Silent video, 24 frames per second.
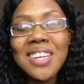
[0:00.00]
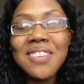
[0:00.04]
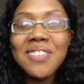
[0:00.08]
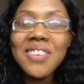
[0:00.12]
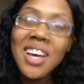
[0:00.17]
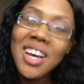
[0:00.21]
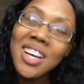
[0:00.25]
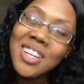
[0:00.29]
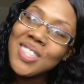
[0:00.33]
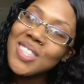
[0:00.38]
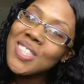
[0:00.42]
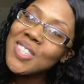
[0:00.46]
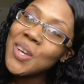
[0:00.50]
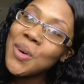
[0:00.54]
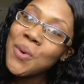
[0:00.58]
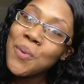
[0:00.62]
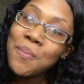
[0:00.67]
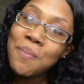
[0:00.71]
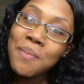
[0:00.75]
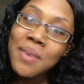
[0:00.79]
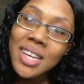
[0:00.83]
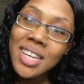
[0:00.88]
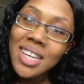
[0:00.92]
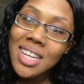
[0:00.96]
y'all so
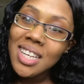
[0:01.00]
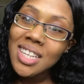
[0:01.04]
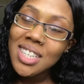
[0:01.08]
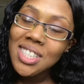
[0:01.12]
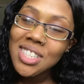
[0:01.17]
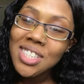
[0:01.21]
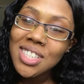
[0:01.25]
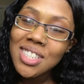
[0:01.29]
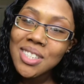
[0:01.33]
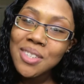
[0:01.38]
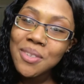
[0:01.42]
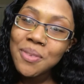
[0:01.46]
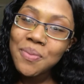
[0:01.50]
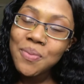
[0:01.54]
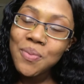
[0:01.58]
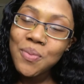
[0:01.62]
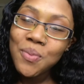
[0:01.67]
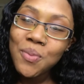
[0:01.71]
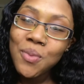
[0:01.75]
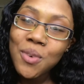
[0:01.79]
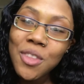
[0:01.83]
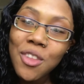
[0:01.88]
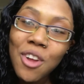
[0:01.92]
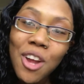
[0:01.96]
much.
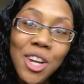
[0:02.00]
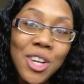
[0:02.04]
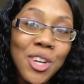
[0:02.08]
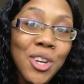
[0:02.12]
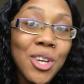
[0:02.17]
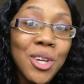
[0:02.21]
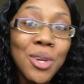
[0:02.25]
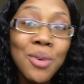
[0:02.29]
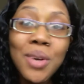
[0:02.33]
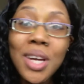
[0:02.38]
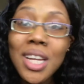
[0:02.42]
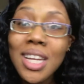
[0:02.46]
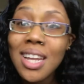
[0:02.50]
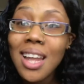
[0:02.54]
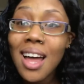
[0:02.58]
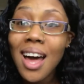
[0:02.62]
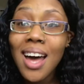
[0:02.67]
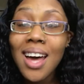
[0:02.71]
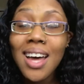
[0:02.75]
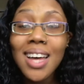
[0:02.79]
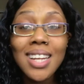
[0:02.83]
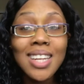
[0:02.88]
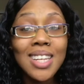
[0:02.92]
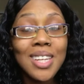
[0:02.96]
Whether I know you a
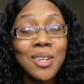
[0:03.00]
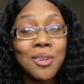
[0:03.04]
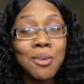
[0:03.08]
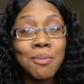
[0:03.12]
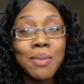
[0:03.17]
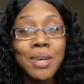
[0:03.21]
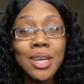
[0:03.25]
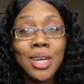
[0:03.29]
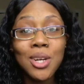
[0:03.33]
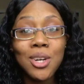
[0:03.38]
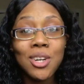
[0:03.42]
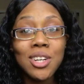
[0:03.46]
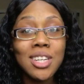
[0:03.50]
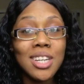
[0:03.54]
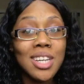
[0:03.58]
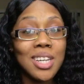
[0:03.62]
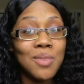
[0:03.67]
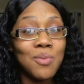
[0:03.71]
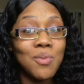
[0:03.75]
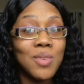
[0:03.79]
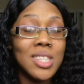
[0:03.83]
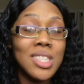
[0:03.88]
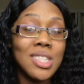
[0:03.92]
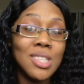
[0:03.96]
lot, a little bit, or
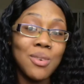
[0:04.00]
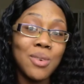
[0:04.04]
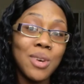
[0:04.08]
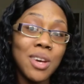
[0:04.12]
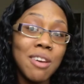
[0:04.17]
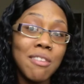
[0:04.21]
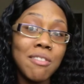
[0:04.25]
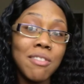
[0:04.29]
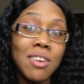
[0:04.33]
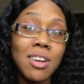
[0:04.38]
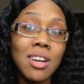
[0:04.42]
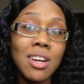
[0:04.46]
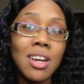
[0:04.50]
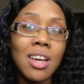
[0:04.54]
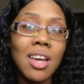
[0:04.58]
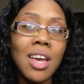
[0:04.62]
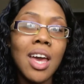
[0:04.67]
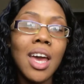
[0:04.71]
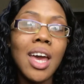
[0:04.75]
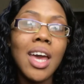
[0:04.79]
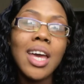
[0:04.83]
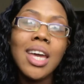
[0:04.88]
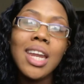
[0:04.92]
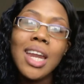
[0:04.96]
none whatsoever.
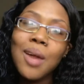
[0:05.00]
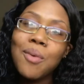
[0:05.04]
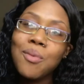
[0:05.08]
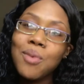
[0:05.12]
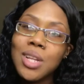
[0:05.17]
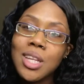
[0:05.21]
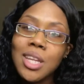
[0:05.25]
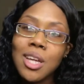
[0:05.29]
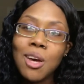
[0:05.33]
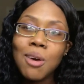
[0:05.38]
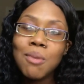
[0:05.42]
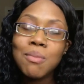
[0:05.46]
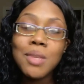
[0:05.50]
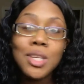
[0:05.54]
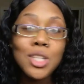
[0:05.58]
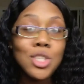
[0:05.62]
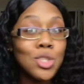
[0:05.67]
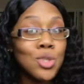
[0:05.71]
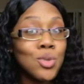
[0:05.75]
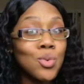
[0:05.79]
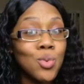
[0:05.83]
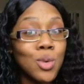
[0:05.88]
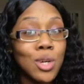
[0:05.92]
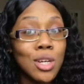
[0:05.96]
And I really hope that
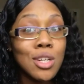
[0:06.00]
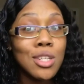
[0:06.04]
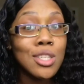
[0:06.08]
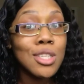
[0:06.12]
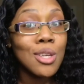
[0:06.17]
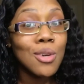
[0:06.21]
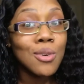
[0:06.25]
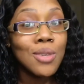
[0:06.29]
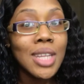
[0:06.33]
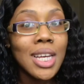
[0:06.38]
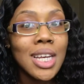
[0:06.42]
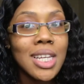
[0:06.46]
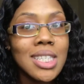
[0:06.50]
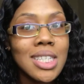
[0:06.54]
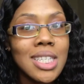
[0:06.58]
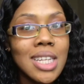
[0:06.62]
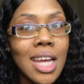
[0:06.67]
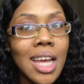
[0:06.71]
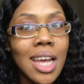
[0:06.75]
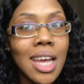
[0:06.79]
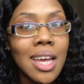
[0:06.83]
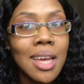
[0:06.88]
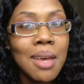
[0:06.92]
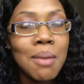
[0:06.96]
you were told that
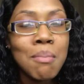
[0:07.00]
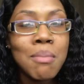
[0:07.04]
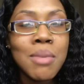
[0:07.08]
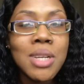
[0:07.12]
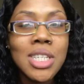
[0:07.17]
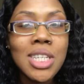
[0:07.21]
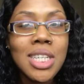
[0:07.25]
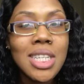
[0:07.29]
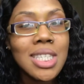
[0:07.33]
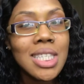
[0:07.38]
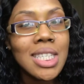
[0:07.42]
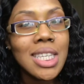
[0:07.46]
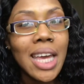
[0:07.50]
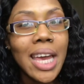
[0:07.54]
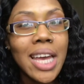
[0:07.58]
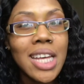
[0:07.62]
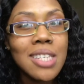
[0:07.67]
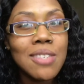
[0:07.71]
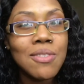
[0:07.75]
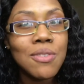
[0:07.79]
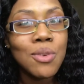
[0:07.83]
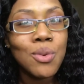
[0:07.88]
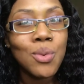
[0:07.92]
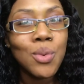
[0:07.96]
today. But just in
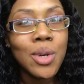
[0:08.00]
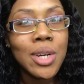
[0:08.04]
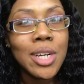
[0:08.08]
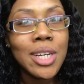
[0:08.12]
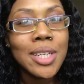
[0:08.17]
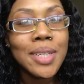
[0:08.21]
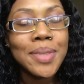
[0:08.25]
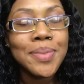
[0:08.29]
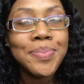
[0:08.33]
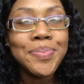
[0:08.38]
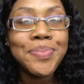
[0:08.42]
case you weren't,